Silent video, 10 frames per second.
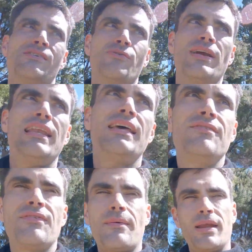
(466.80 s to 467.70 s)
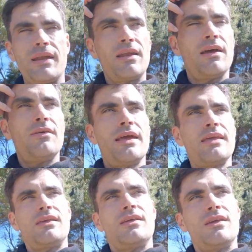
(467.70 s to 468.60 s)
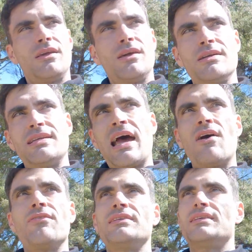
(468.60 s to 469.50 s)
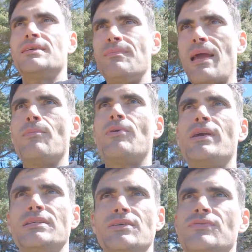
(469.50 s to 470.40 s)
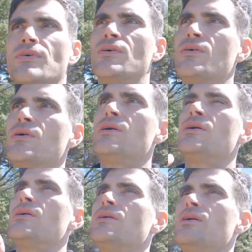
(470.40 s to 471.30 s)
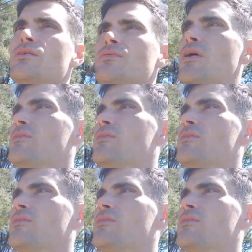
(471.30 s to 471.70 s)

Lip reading: relive, I mean, I don't know, like, you know, delve into the memories of, you know,